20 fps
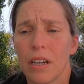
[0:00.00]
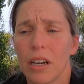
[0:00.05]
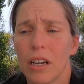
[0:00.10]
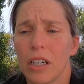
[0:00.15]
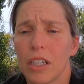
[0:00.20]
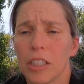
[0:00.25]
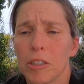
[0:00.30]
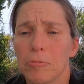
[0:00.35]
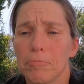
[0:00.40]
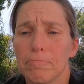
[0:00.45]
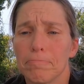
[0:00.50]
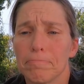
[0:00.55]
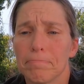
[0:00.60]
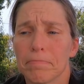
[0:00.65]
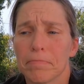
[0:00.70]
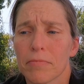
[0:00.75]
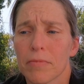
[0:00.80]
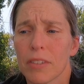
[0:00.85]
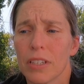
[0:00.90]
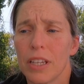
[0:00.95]

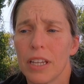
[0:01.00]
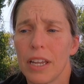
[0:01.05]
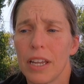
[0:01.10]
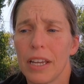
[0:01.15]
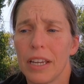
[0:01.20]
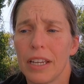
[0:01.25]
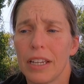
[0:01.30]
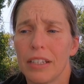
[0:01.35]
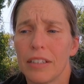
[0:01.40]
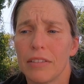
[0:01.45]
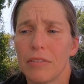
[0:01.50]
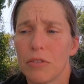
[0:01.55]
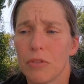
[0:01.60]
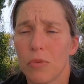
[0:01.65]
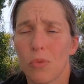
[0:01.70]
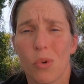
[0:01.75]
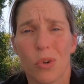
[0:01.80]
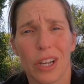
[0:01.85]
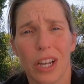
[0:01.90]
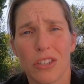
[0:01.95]
And
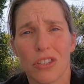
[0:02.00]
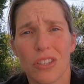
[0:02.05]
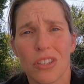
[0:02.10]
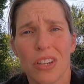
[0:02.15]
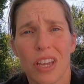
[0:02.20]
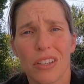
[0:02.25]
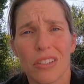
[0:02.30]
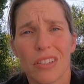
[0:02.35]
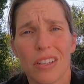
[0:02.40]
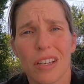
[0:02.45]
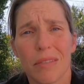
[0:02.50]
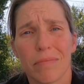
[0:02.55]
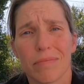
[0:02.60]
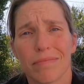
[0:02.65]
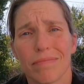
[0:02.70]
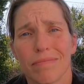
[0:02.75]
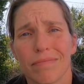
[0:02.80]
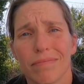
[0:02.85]
we'll catch you the next time.